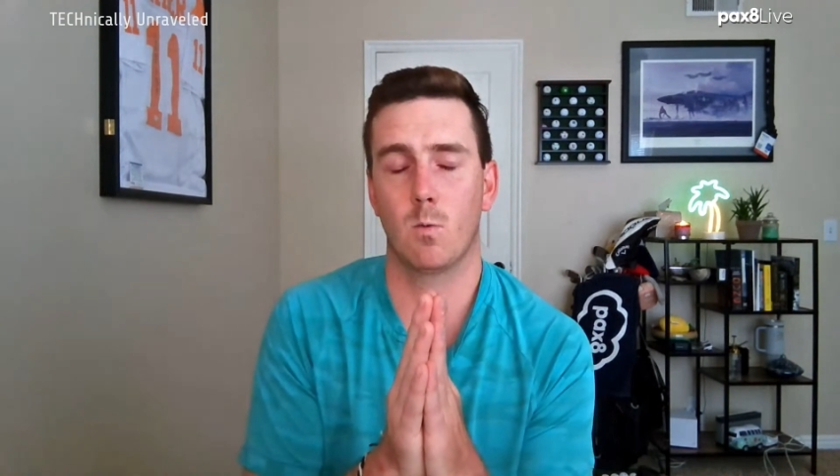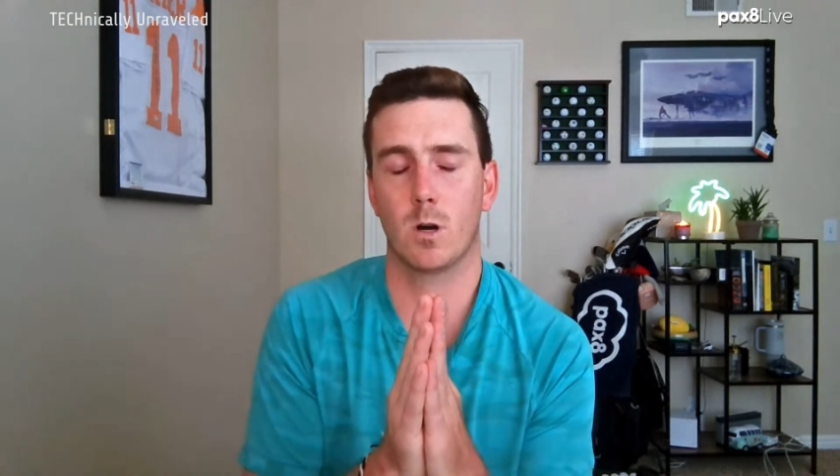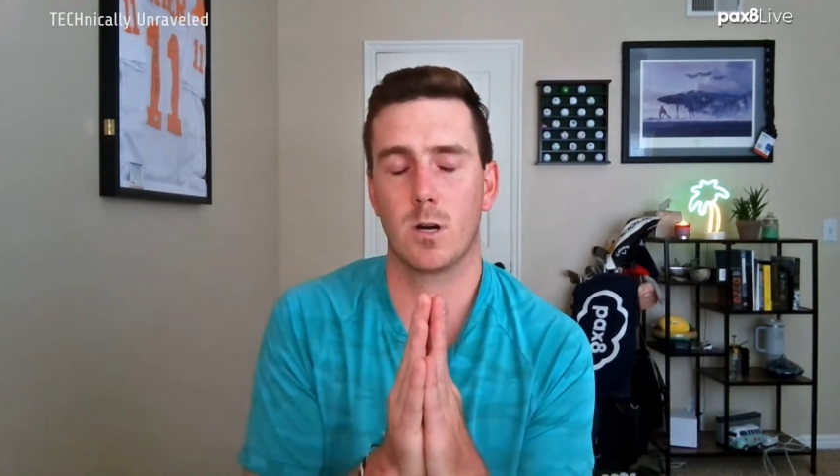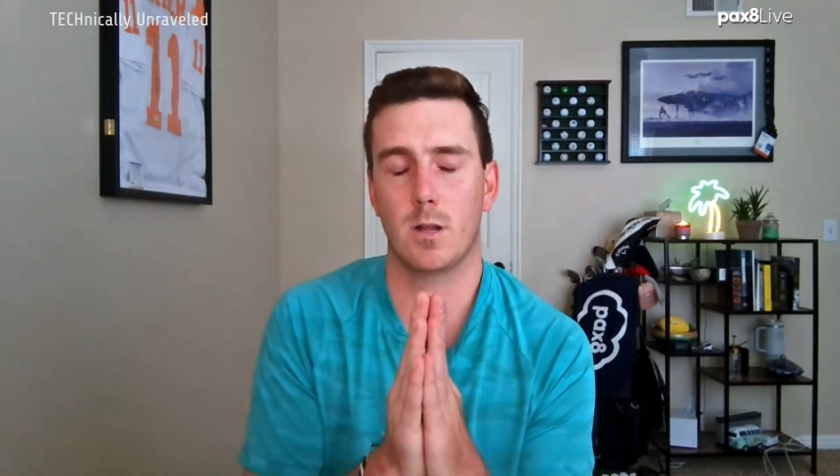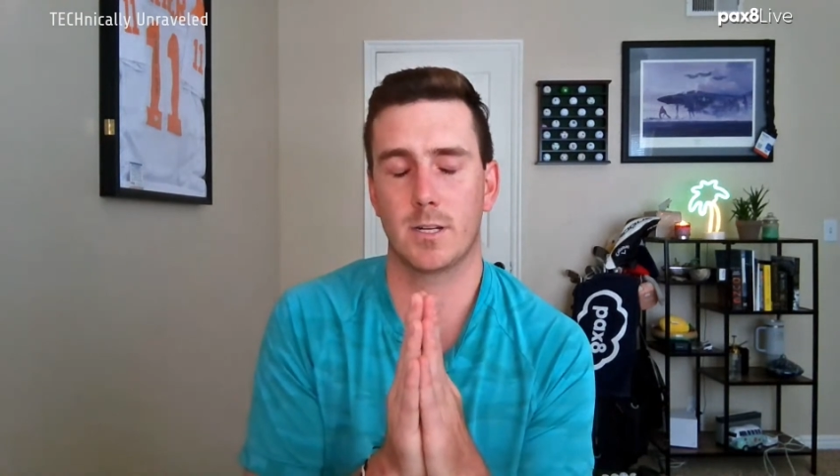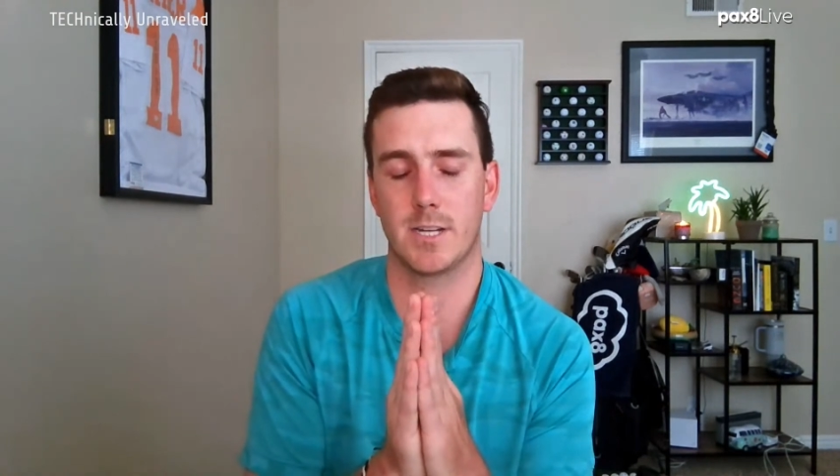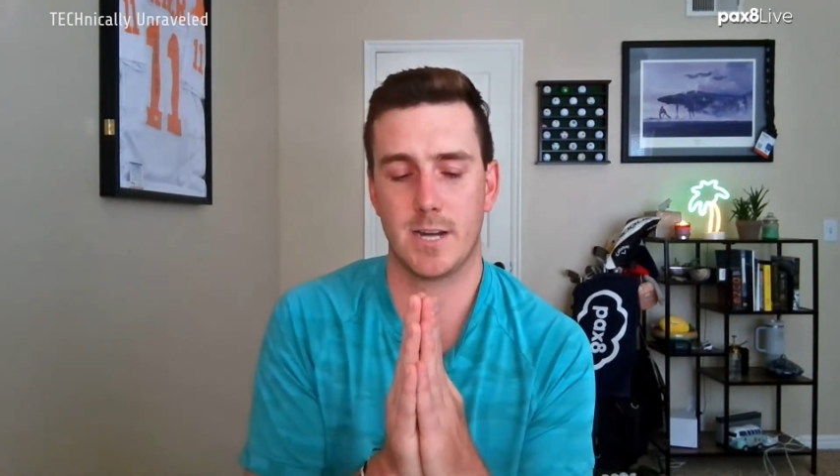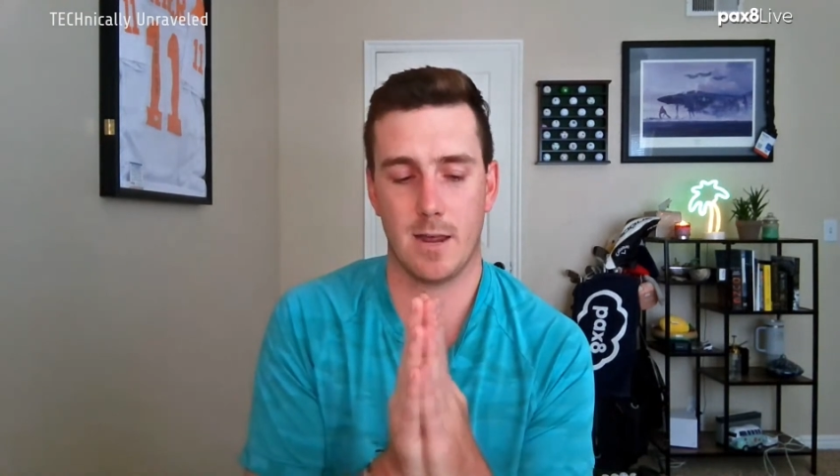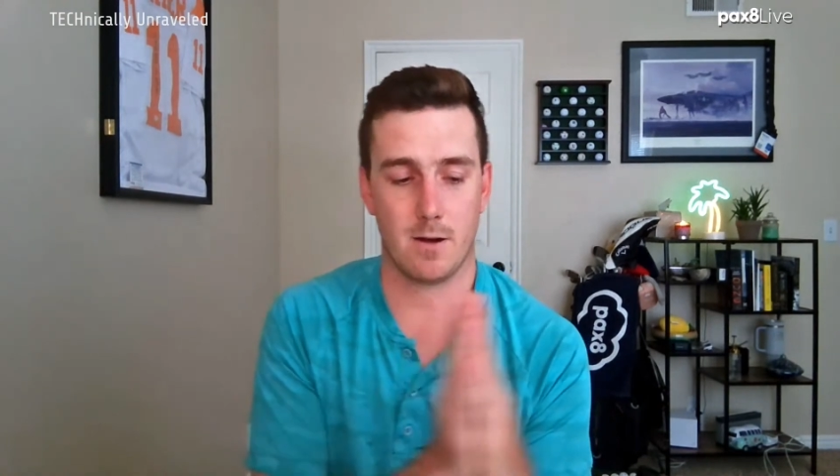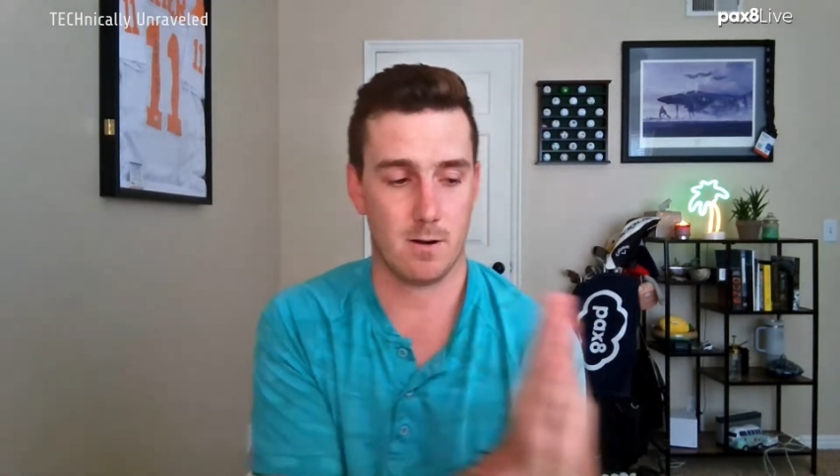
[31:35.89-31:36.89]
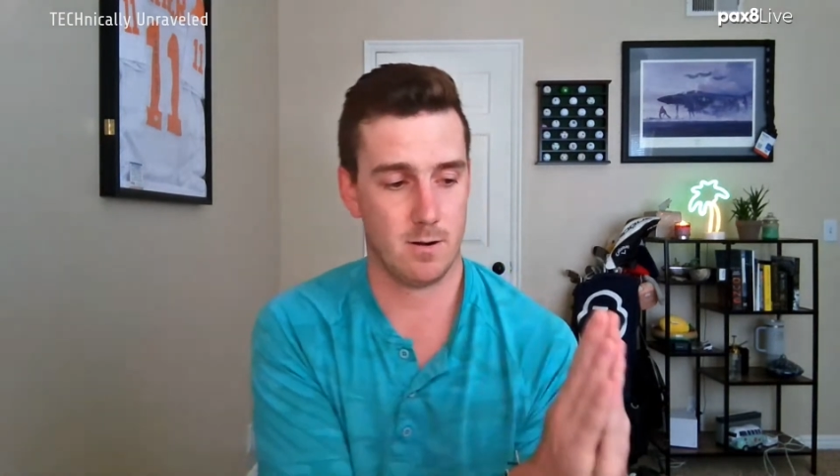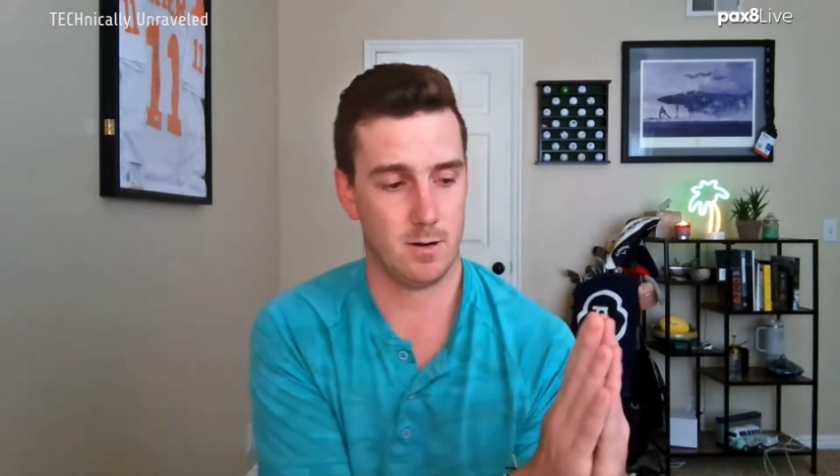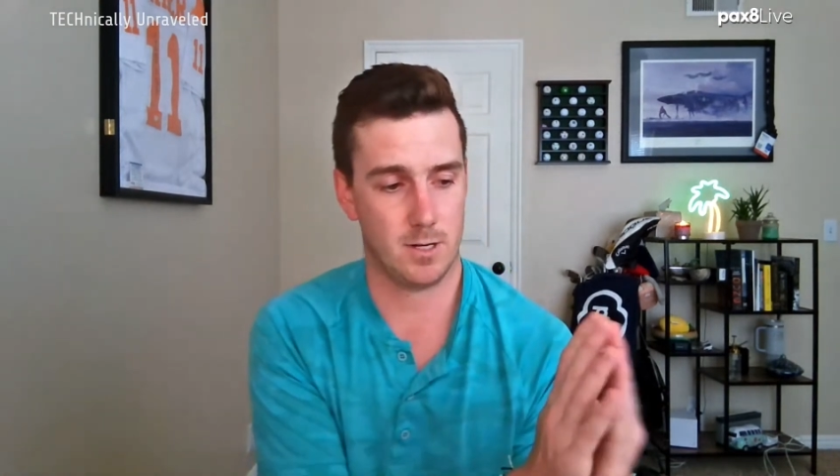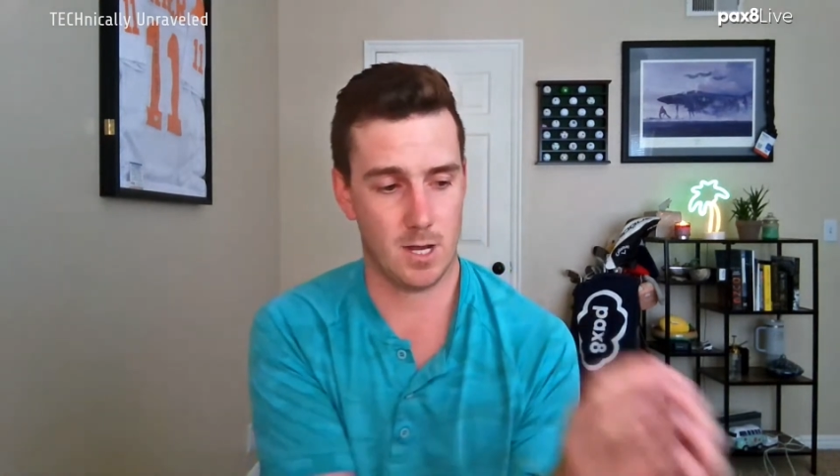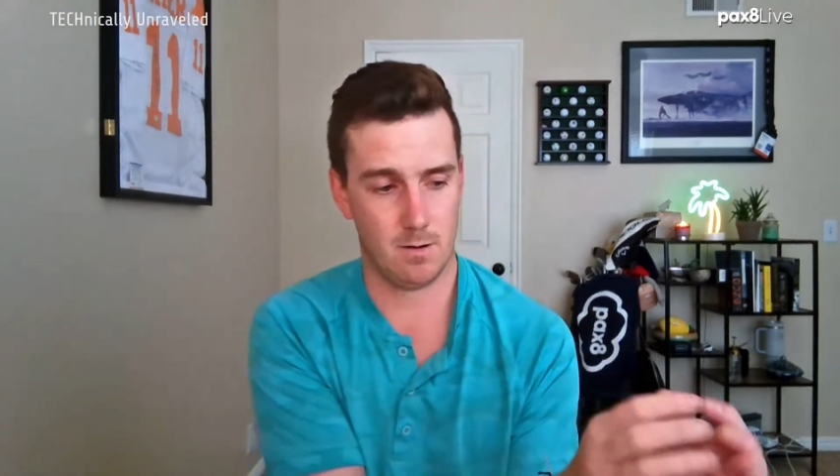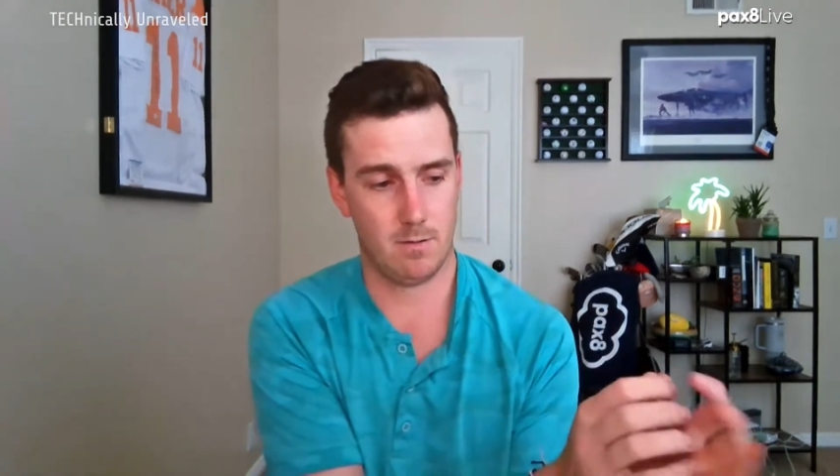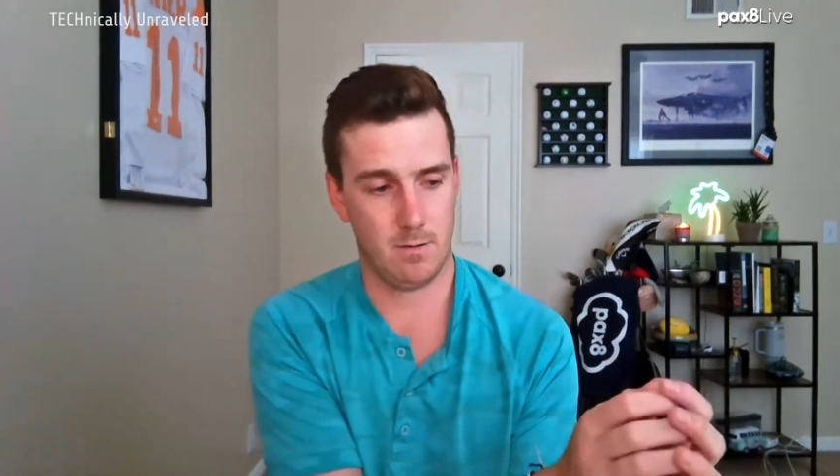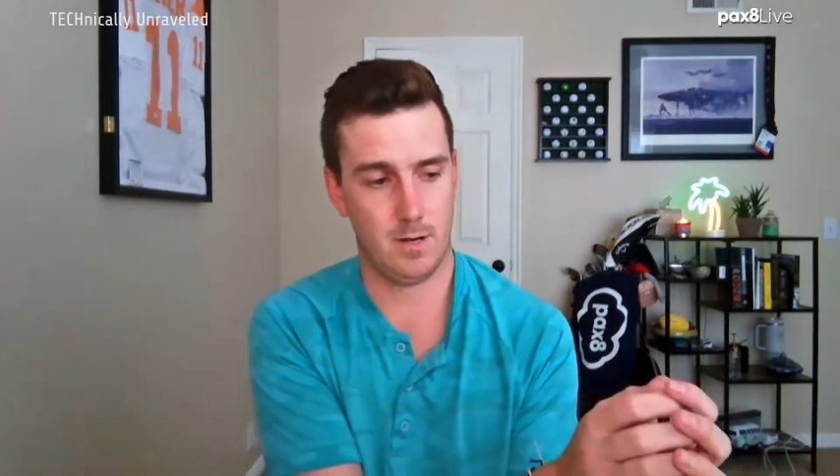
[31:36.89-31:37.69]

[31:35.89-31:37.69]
work colleague together, get